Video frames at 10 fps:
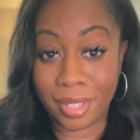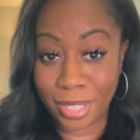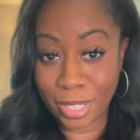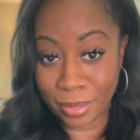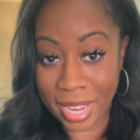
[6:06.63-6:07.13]

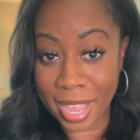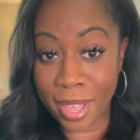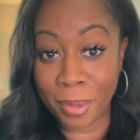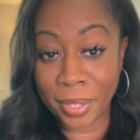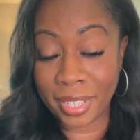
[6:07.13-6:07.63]
So
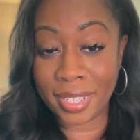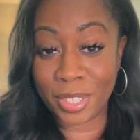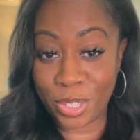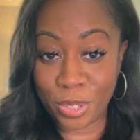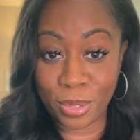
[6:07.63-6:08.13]
now we get
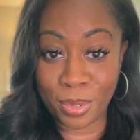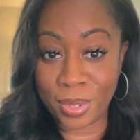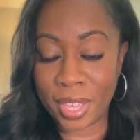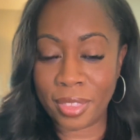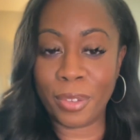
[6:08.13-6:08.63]

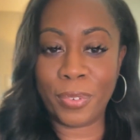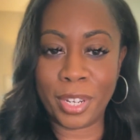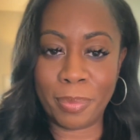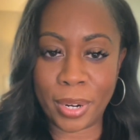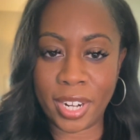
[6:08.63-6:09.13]
to the
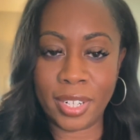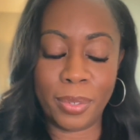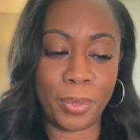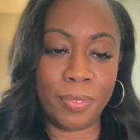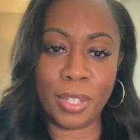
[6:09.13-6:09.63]
fun part.
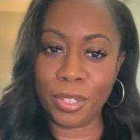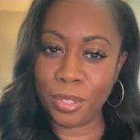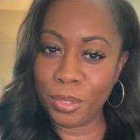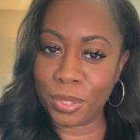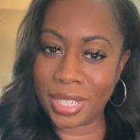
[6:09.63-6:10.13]
We've
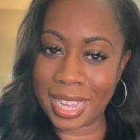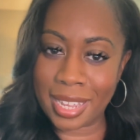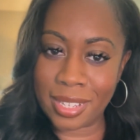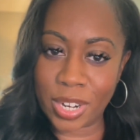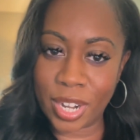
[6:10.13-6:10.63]

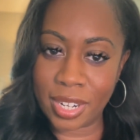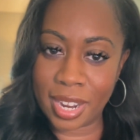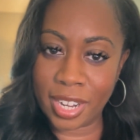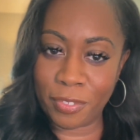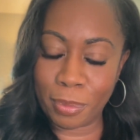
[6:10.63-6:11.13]
neutralized our
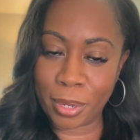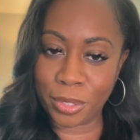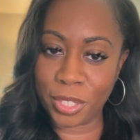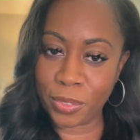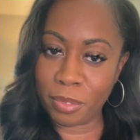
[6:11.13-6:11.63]
negative
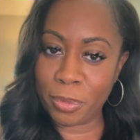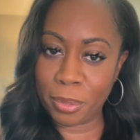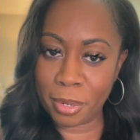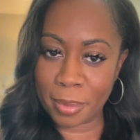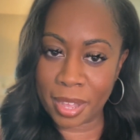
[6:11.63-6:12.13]
emotions. We've put
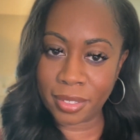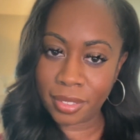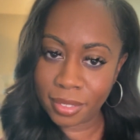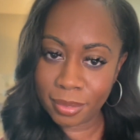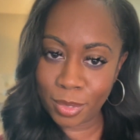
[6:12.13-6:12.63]
them in a box,
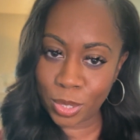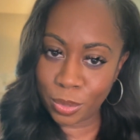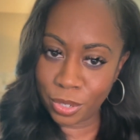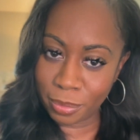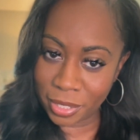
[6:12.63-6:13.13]

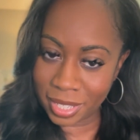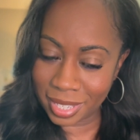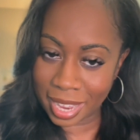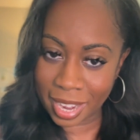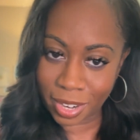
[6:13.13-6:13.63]
scooted them to the
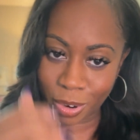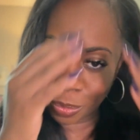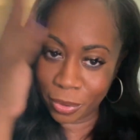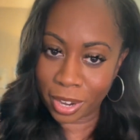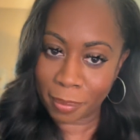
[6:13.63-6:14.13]
side,
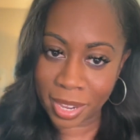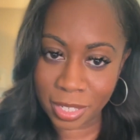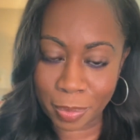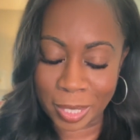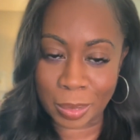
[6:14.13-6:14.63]
opened our mind
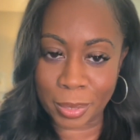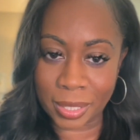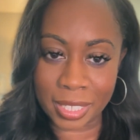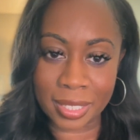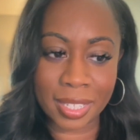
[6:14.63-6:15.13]
to
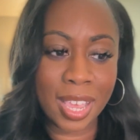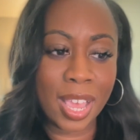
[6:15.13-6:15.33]
possibilities.